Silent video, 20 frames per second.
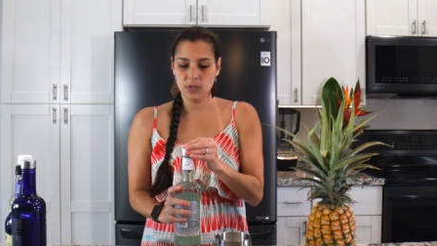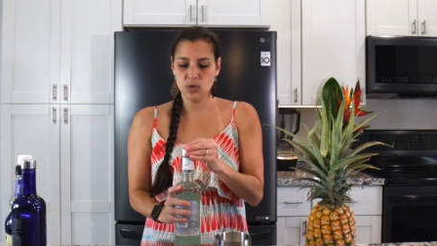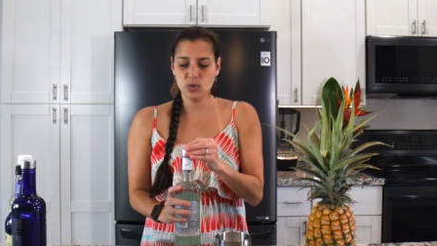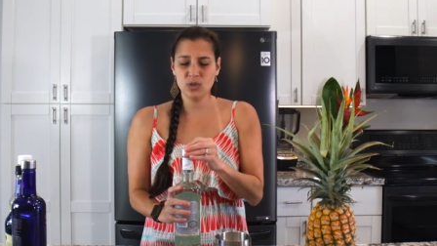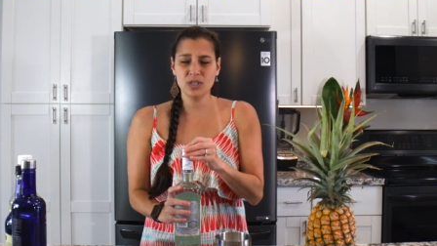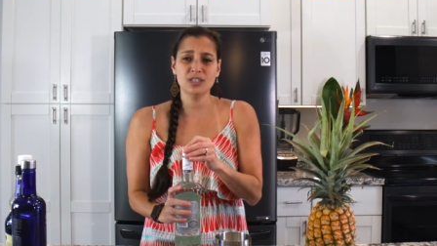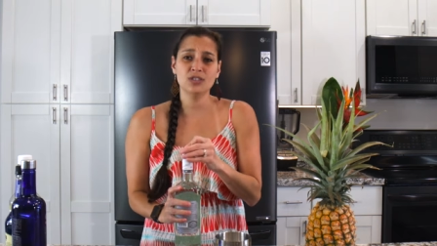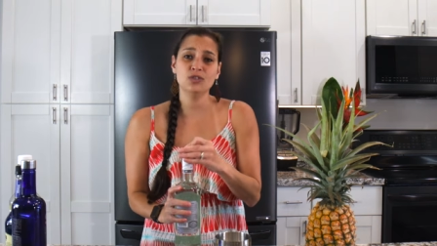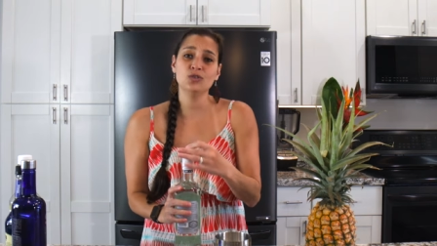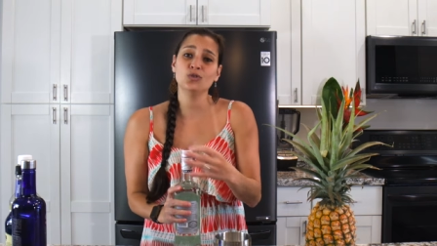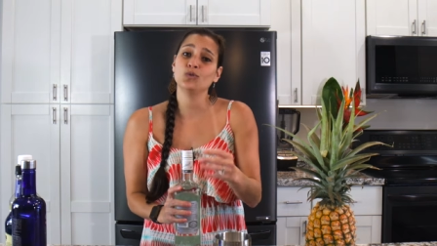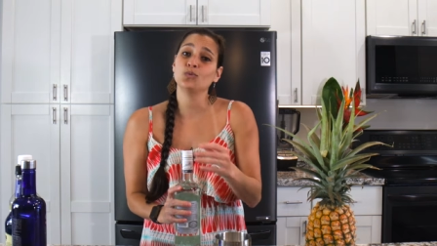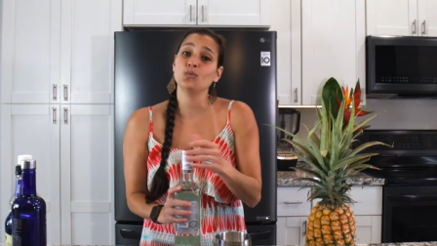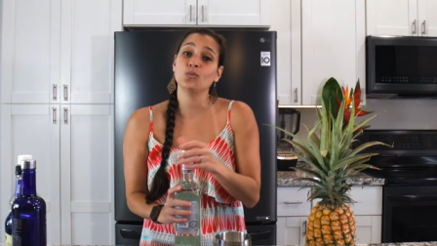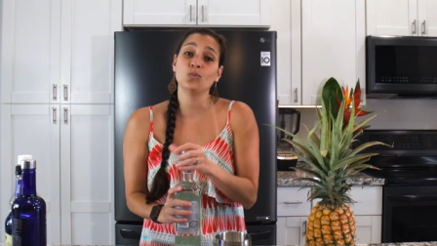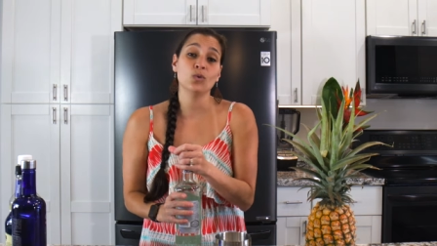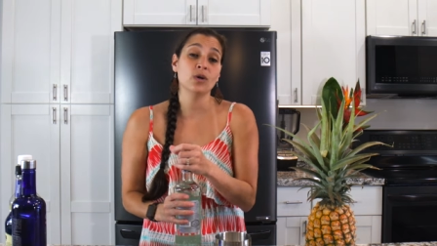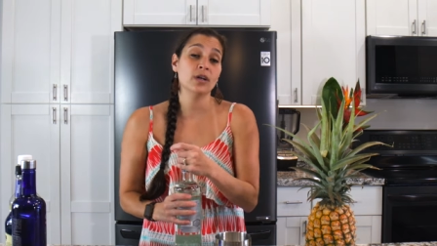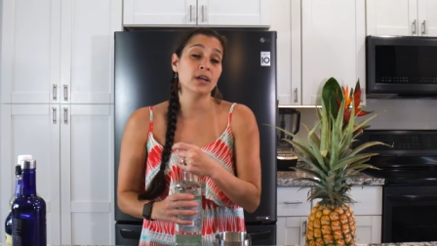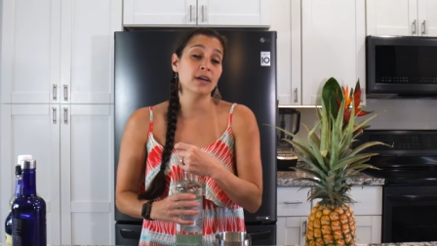You can use
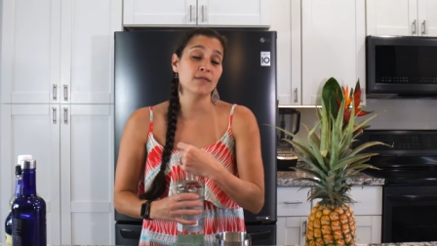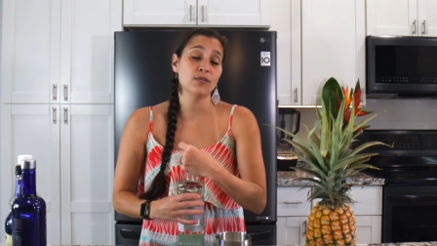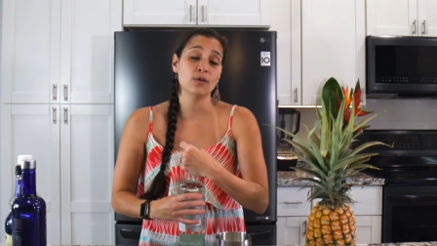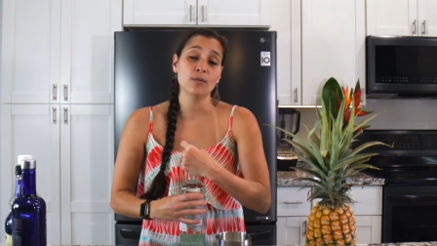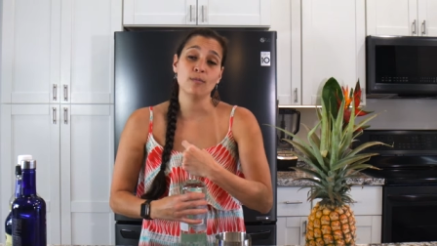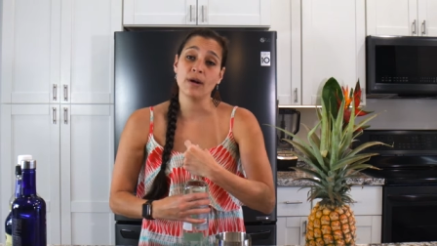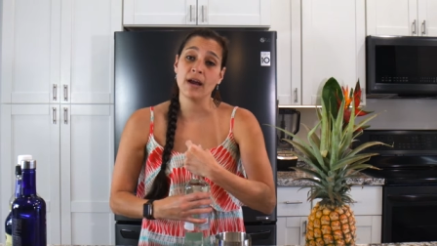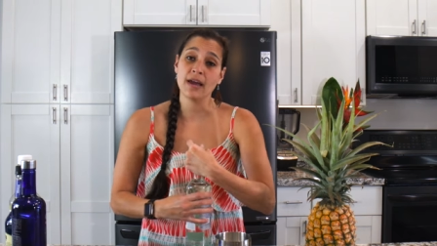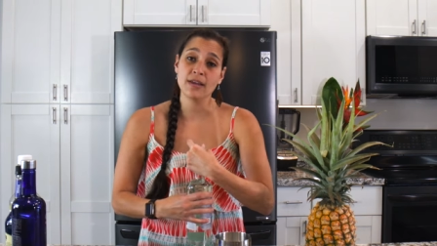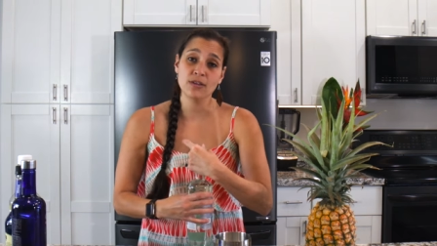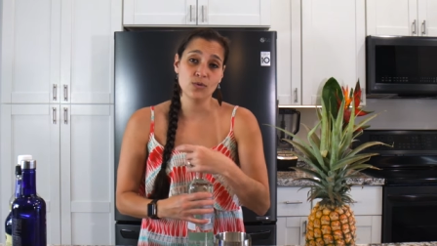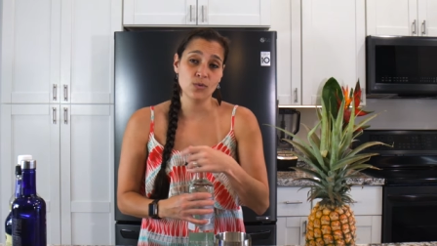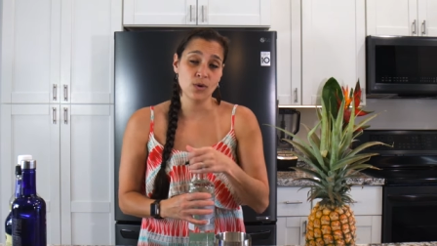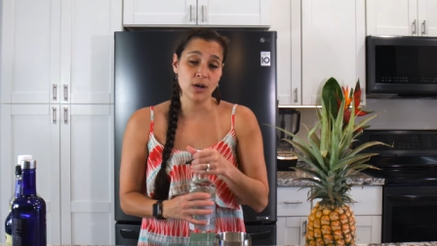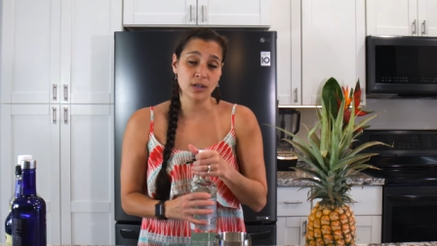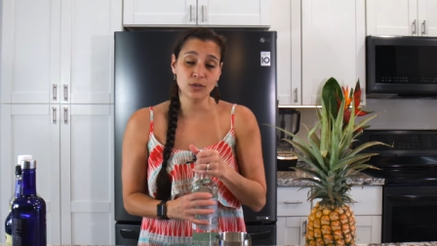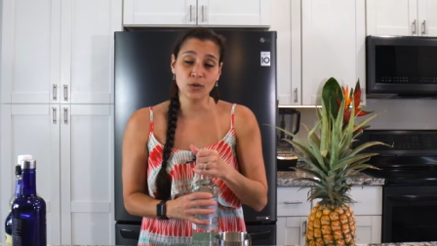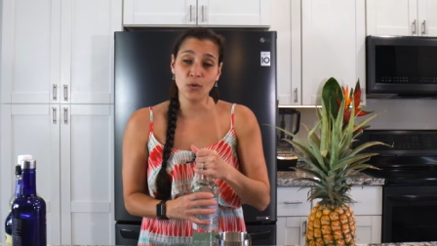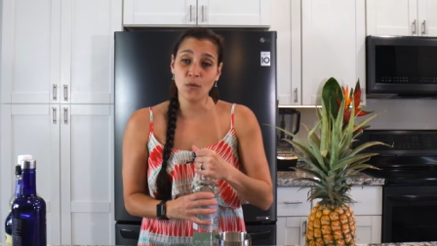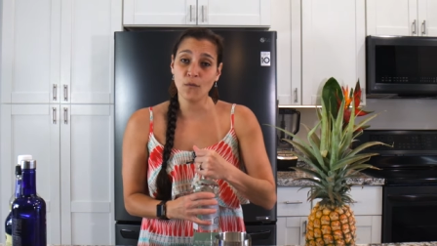whatever brand you
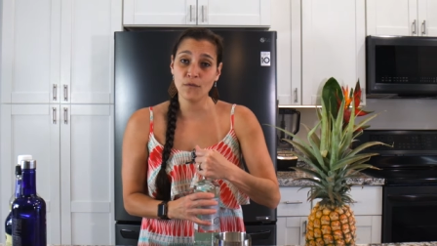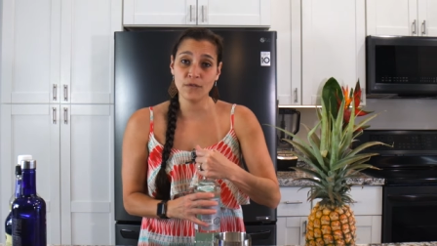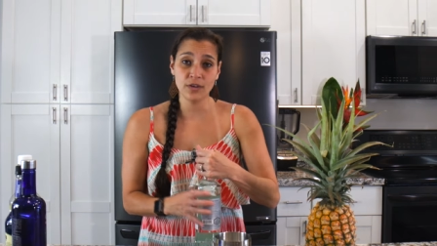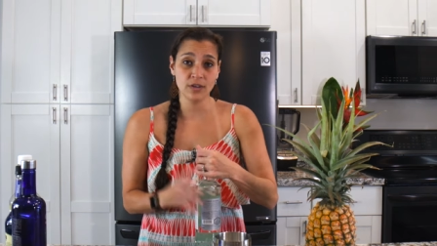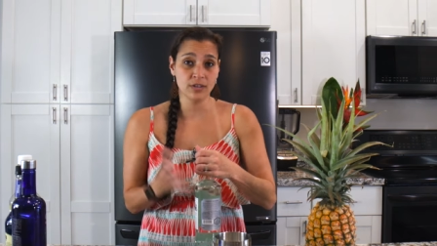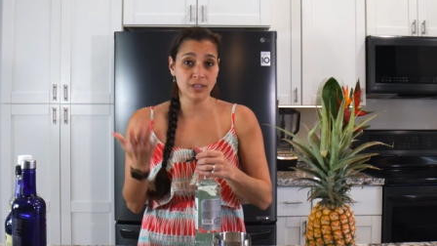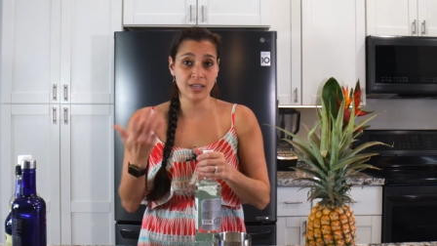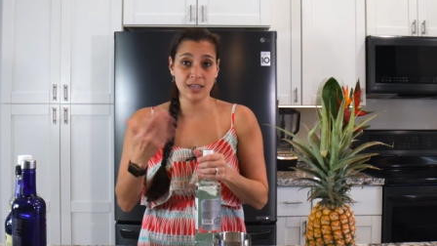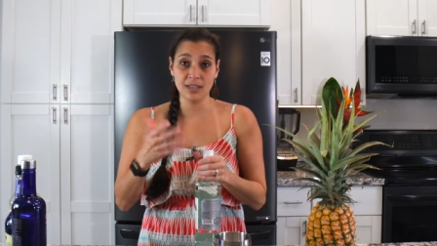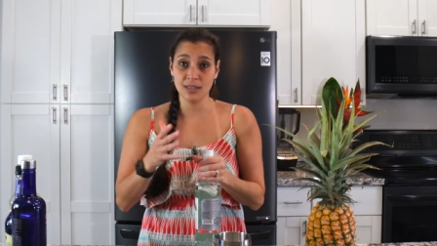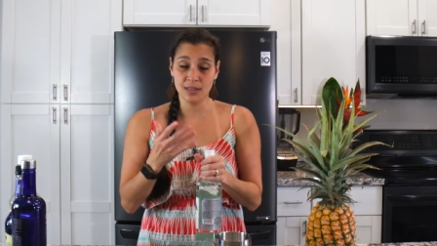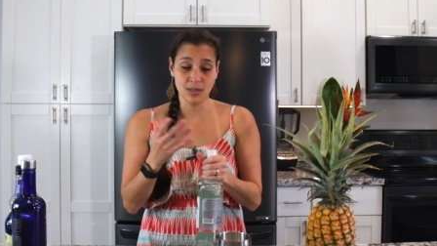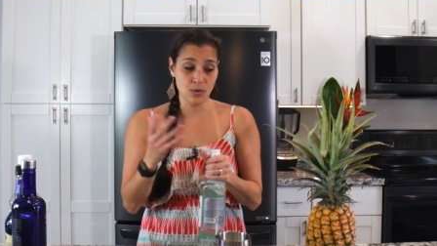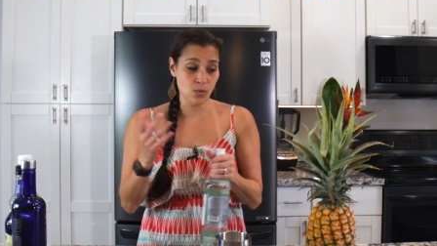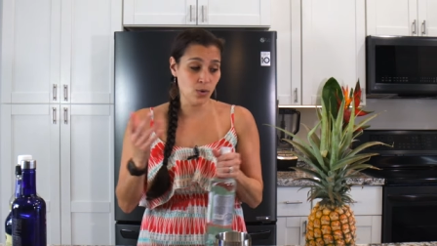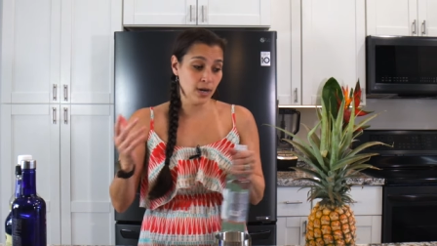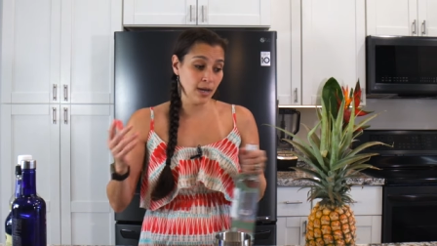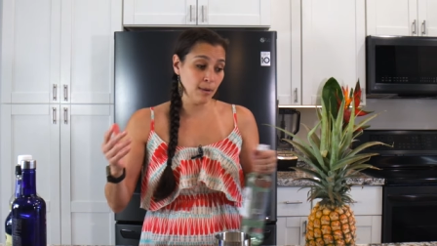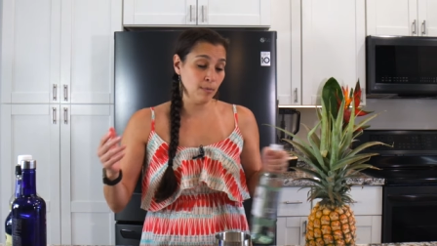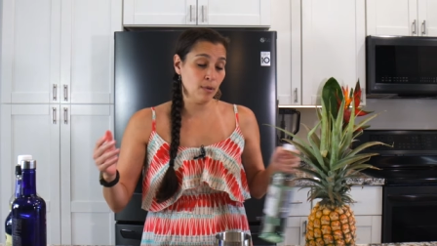want. Don't feel like the
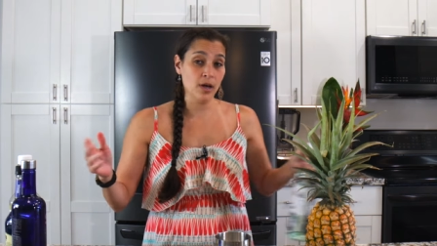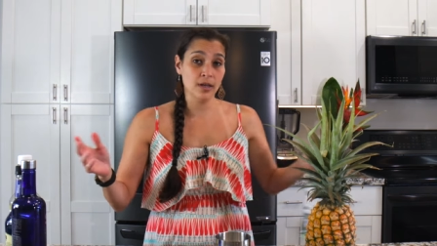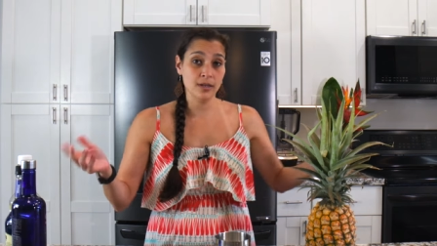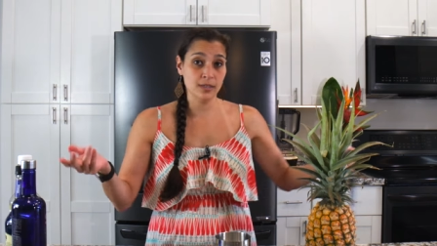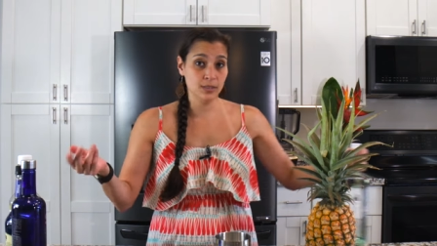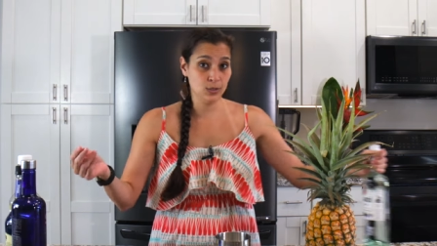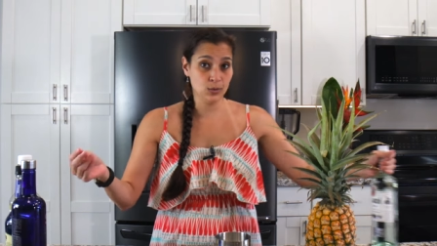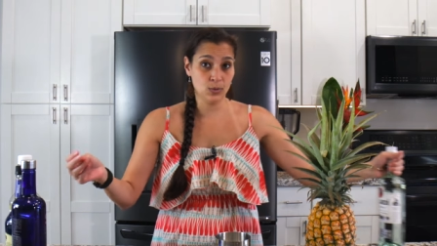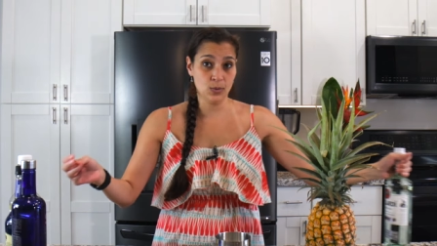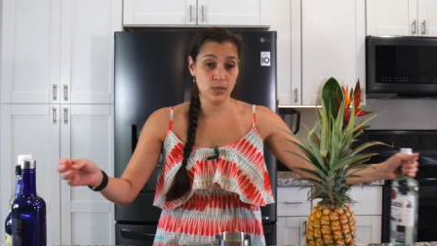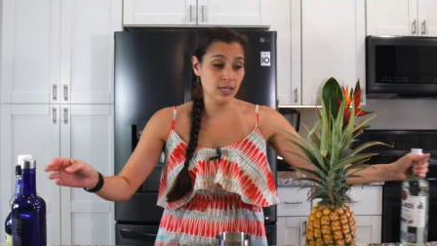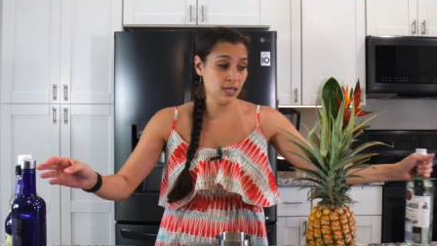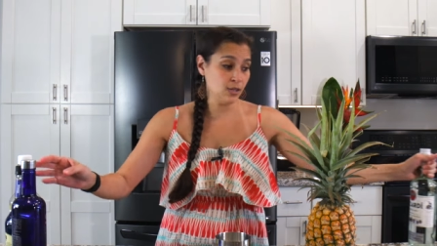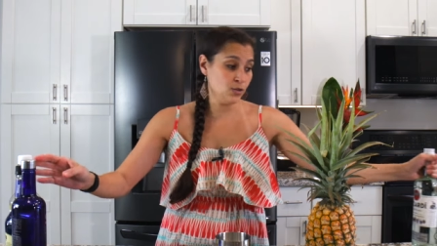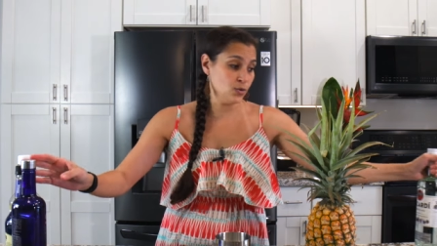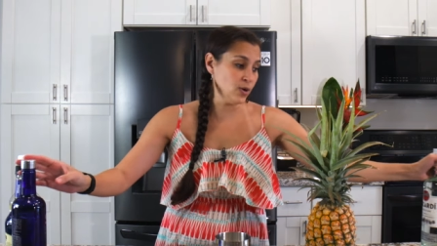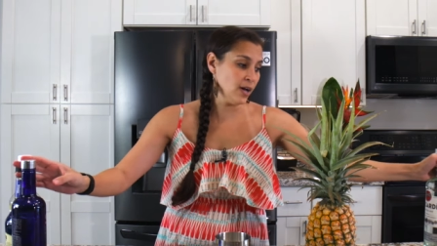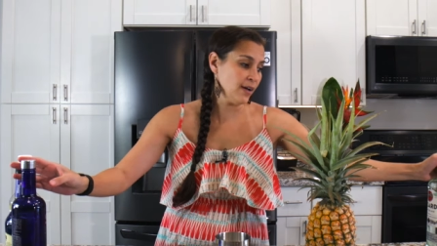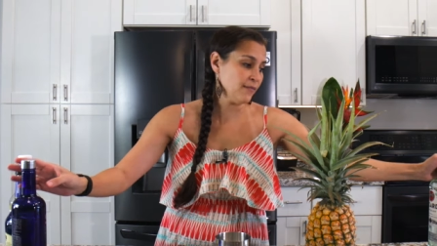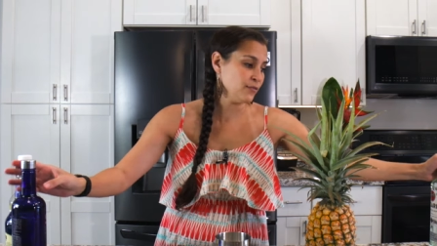one I bought is the one that
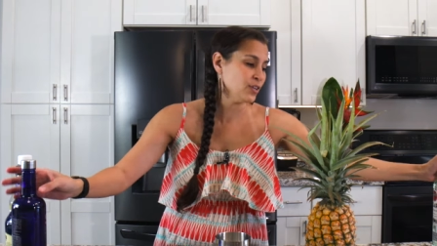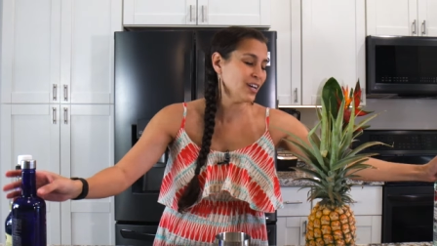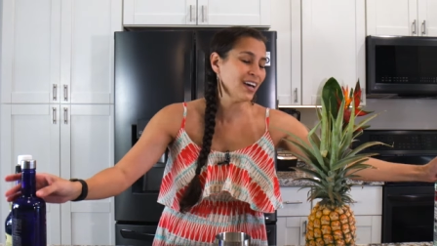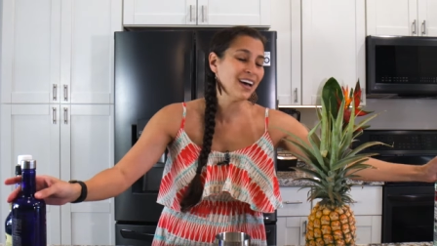you have to